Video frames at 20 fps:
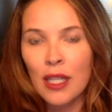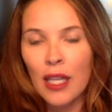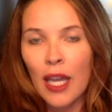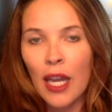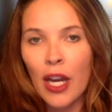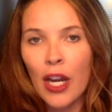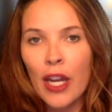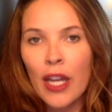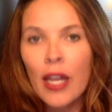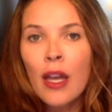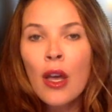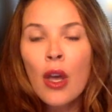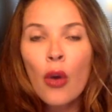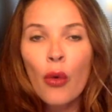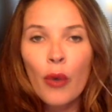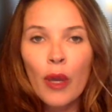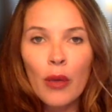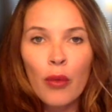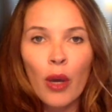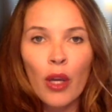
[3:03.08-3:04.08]
to carry,
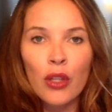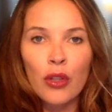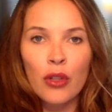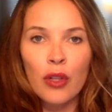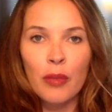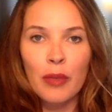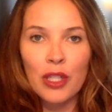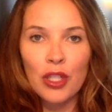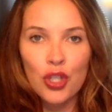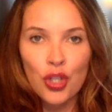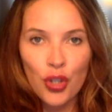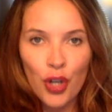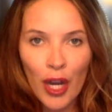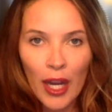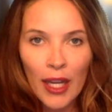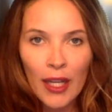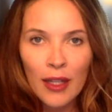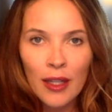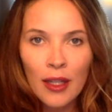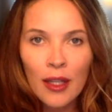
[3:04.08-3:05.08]
we want you to be
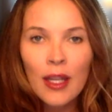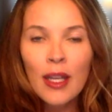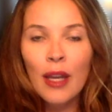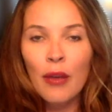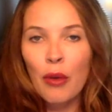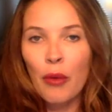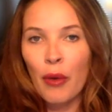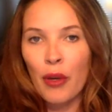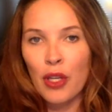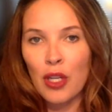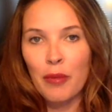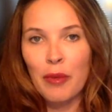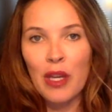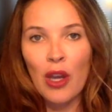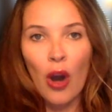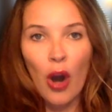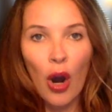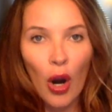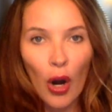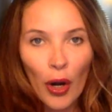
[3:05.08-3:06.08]
trained, we want you to be
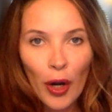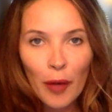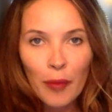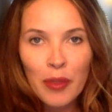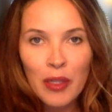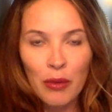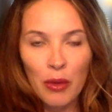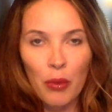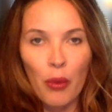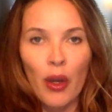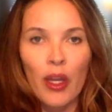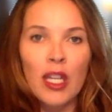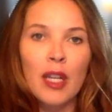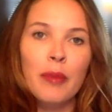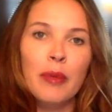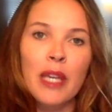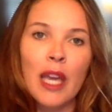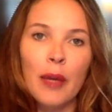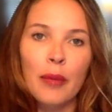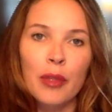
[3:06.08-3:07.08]
armed, we want you to
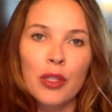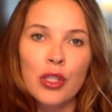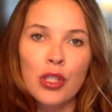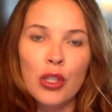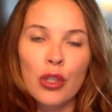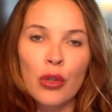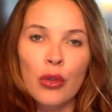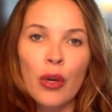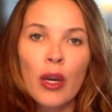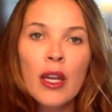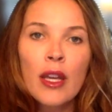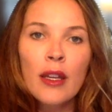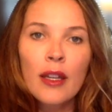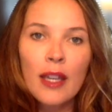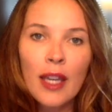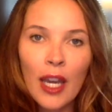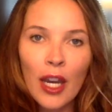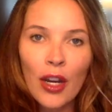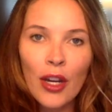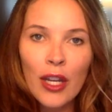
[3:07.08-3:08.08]
be able to
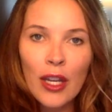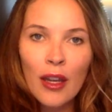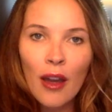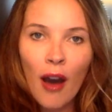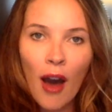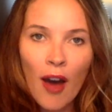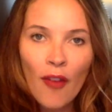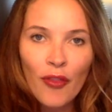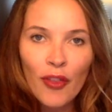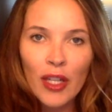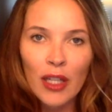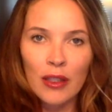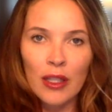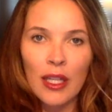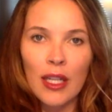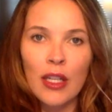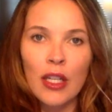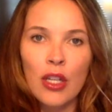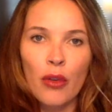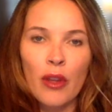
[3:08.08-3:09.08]
carry
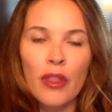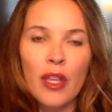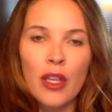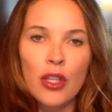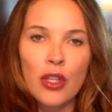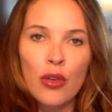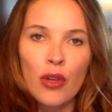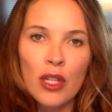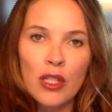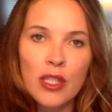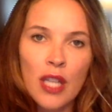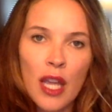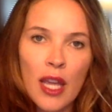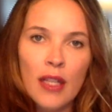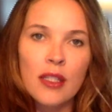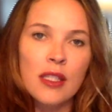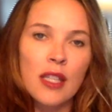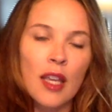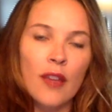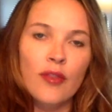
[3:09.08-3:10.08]
confidently, knowing that you can take
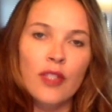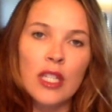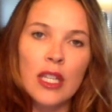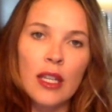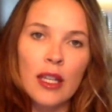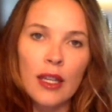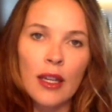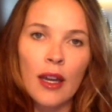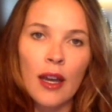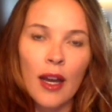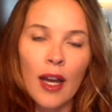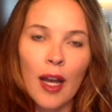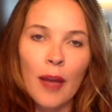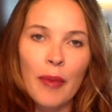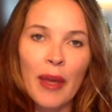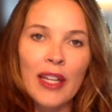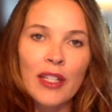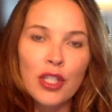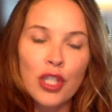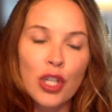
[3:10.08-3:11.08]
safety
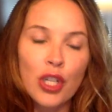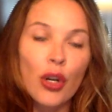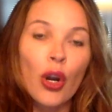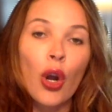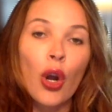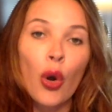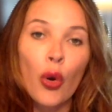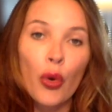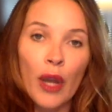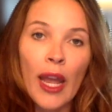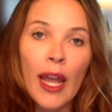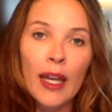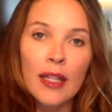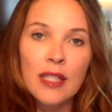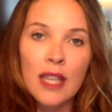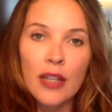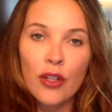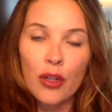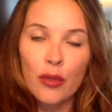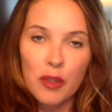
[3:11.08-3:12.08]
into your own
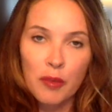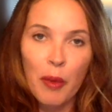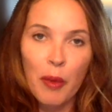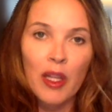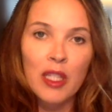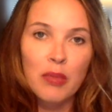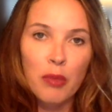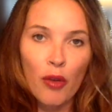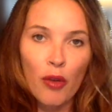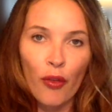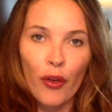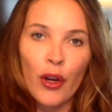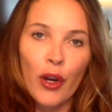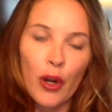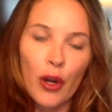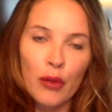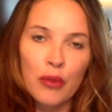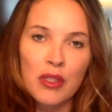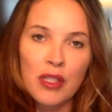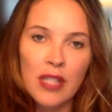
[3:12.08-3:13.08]
hands and you're responsible for
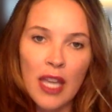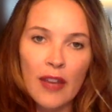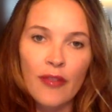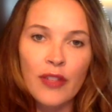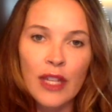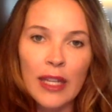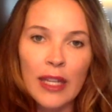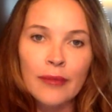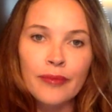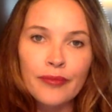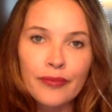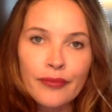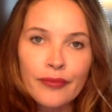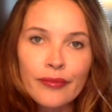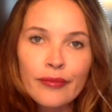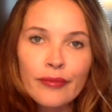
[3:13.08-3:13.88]
your own safety.